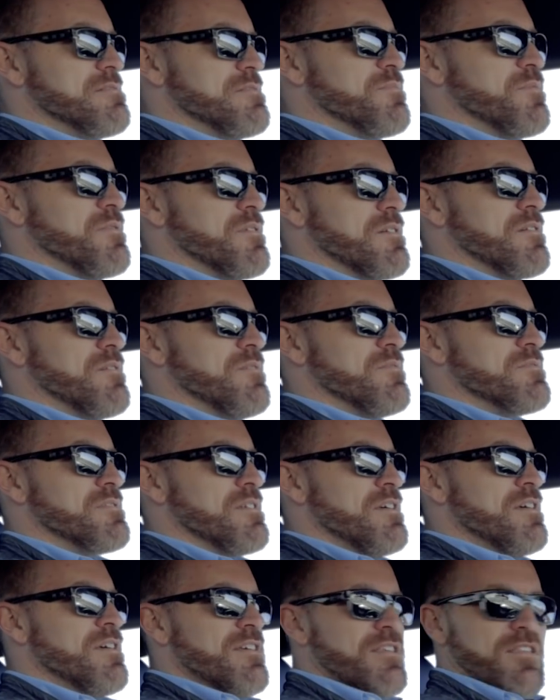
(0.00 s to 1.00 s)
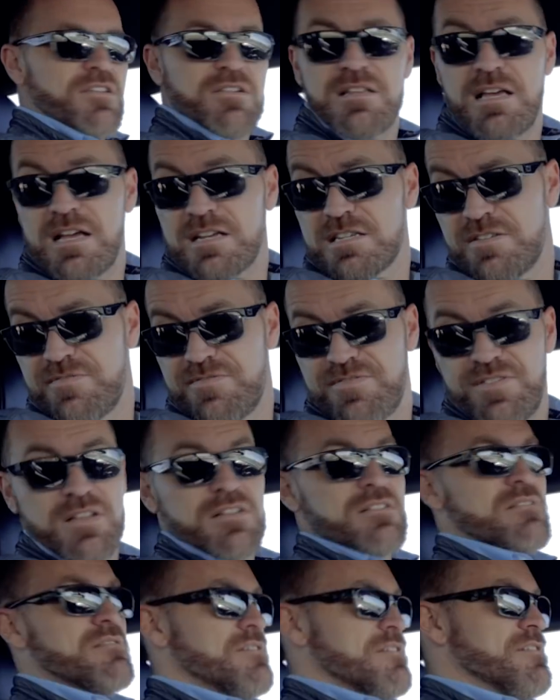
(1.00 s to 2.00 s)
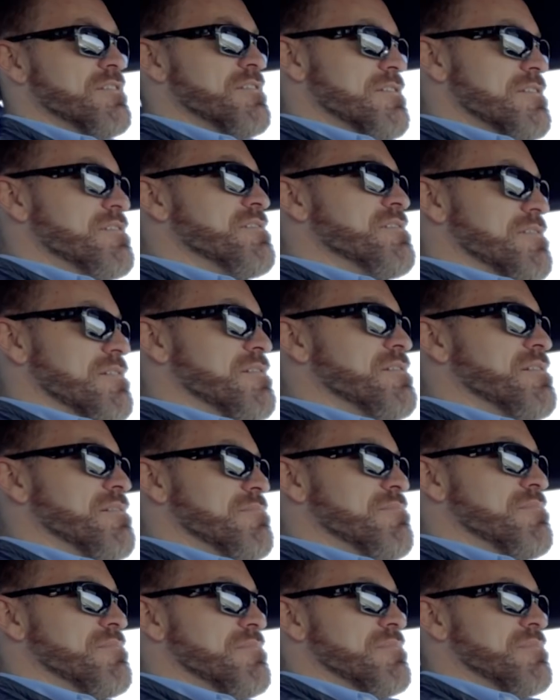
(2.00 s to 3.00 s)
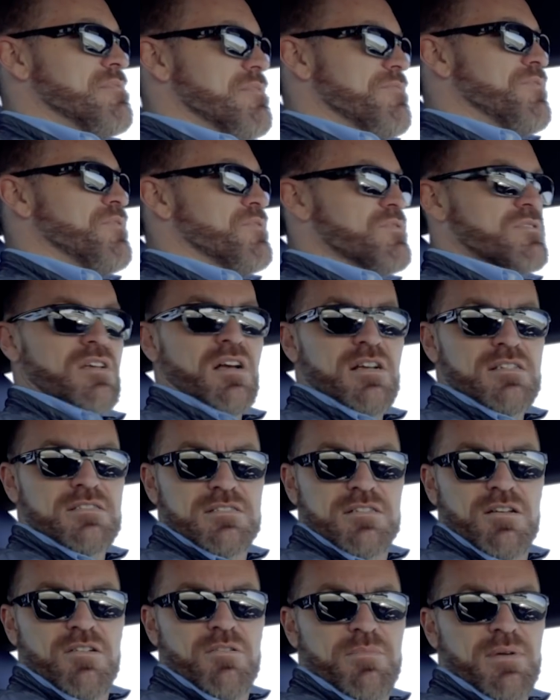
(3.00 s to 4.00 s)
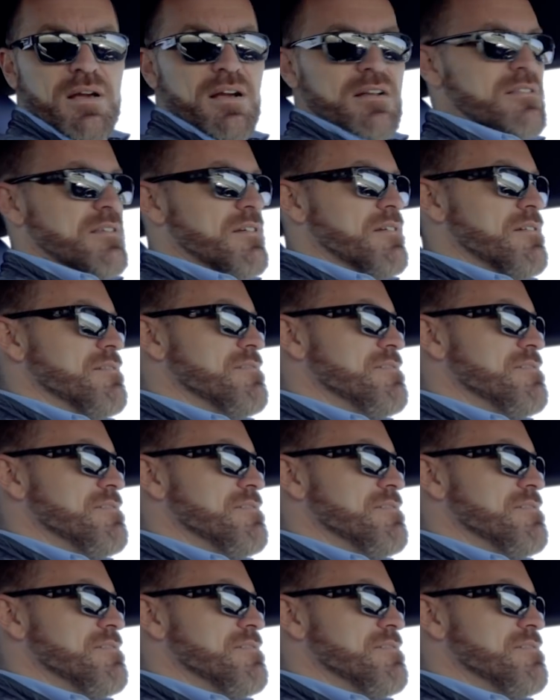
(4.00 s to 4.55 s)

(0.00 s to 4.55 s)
It's where it goes. You can actually fit a full-size adult back there.